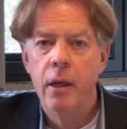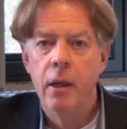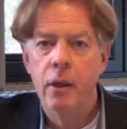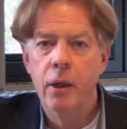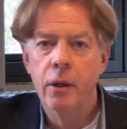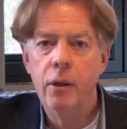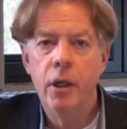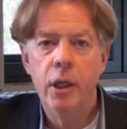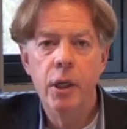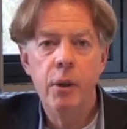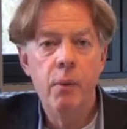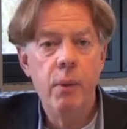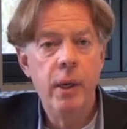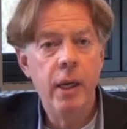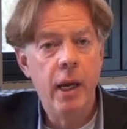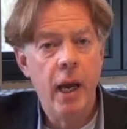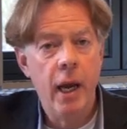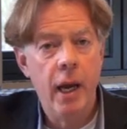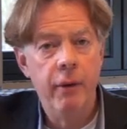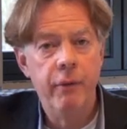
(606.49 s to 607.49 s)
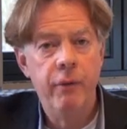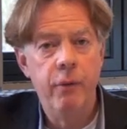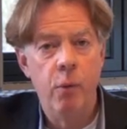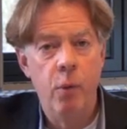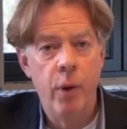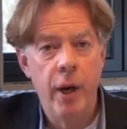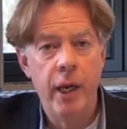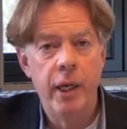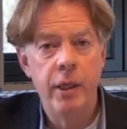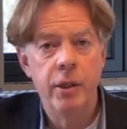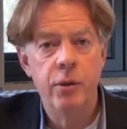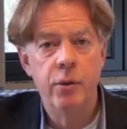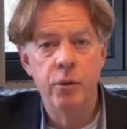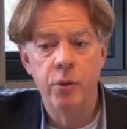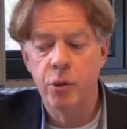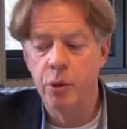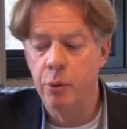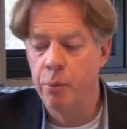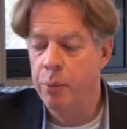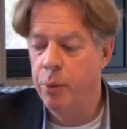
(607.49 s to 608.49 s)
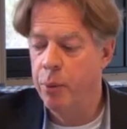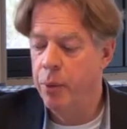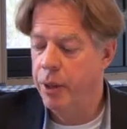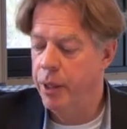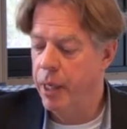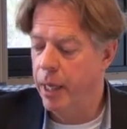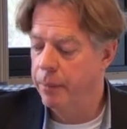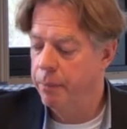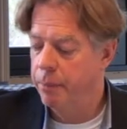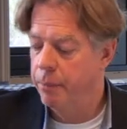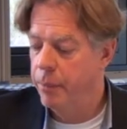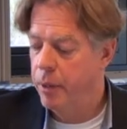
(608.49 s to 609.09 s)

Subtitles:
Luckily, we have ways to support that.